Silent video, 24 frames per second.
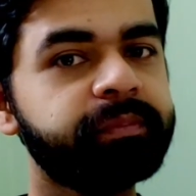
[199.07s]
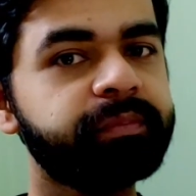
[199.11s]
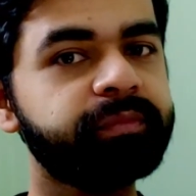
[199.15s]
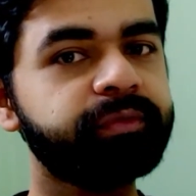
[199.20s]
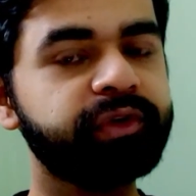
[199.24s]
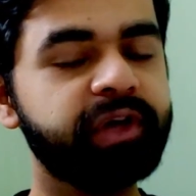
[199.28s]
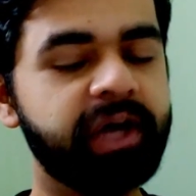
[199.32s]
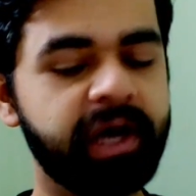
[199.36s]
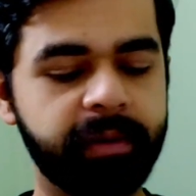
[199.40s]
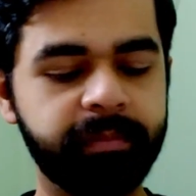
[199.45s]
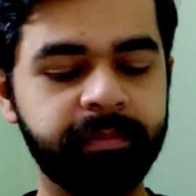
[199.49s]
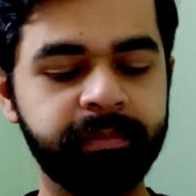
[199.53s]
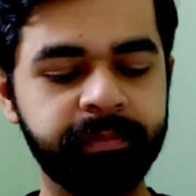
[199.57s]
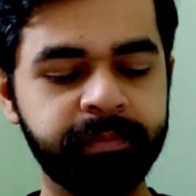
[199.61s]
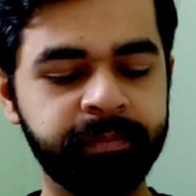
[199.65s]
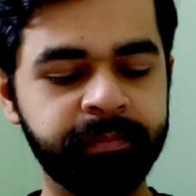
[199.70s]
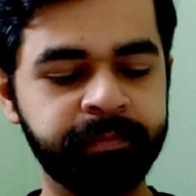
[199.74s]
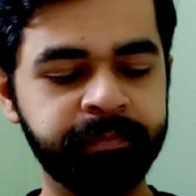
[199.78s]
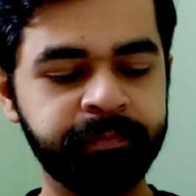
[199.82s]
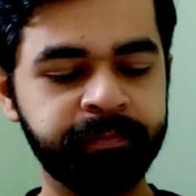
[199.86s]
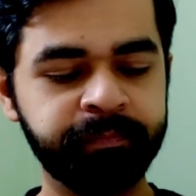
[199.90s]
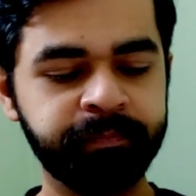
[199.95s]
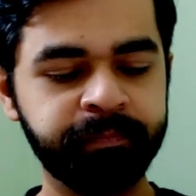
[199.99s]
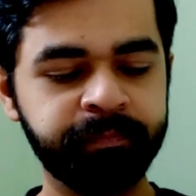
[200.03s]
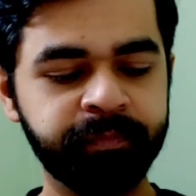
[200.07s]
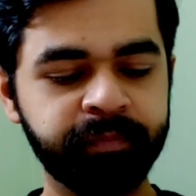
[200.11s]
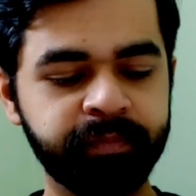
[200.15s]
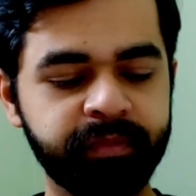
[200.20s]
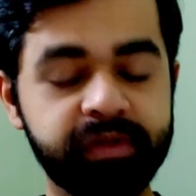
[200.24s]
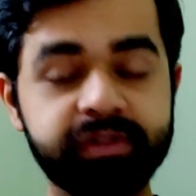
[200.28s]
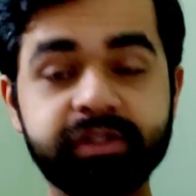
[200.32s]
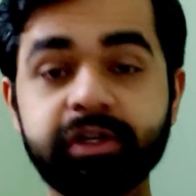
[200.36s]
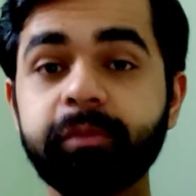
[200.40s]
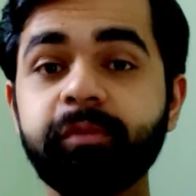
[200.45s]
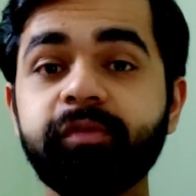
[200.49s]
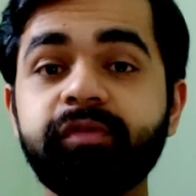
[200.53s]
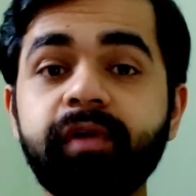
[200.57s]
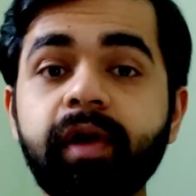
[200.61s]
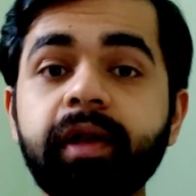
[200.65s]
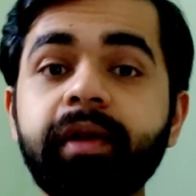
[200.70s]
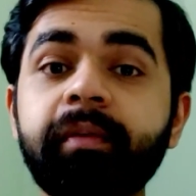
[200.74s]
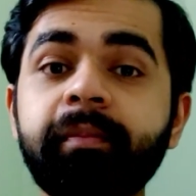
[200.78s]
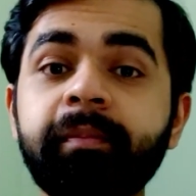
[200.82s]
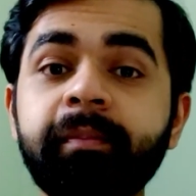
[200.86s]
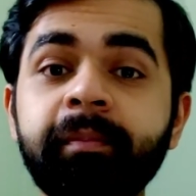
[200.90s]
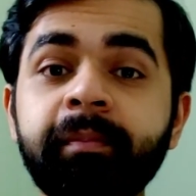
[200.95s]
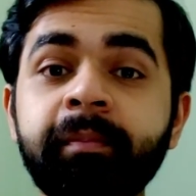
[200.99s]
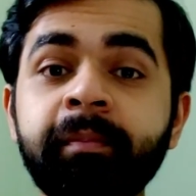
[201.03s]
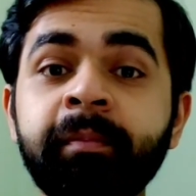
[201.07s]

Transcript: So yeah, it's gonna be fun.